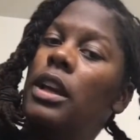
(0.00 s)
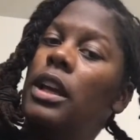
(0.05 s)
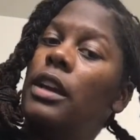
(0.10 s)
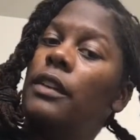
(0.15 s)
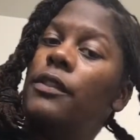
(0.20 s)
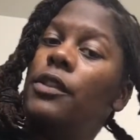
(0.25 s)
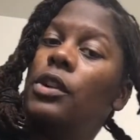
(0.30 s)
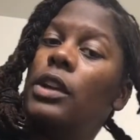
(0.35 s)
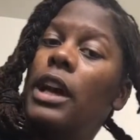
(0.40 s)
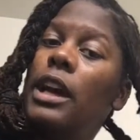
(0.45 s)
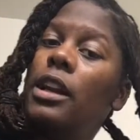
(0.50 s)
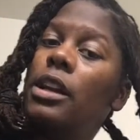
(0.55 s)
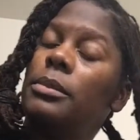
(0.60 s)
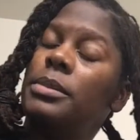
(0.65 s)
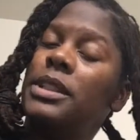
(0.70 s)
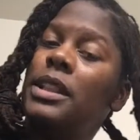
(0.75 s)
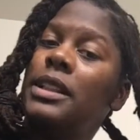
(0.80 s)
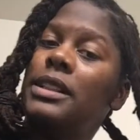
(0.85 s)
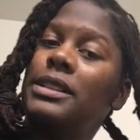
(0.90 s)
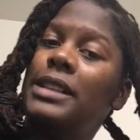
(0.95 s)
If you're not up
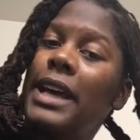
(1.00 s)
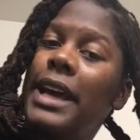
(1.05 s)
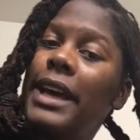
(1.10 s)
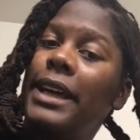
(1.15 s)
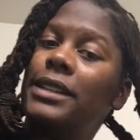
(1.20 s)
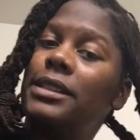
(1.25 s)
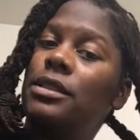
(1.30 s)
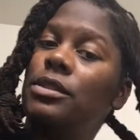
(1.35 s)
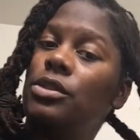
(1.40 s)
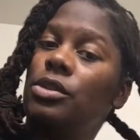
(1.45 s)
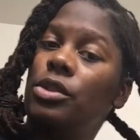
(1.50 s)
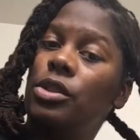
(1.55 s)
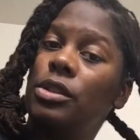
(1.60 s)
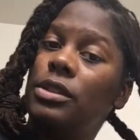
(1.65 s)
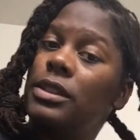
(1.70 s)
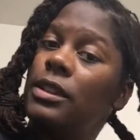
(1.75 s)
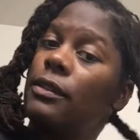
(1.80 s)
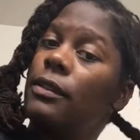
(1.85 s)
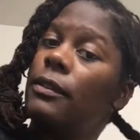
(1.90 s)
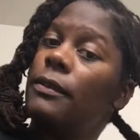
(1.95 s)
to the task, do
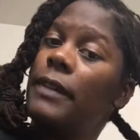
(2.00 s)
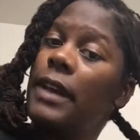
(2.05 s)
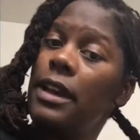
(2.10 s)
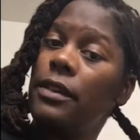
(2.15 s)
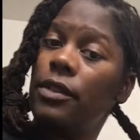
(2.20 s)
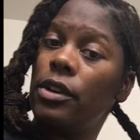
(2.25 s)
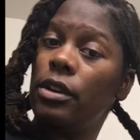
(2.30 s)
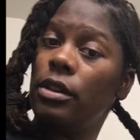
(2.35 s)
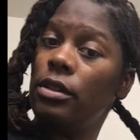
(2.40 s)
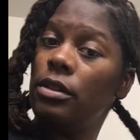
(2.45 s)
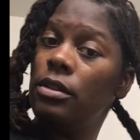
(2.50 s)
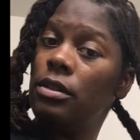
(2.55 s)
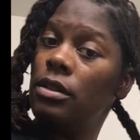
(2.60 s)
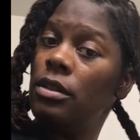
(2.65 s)
yourself a favor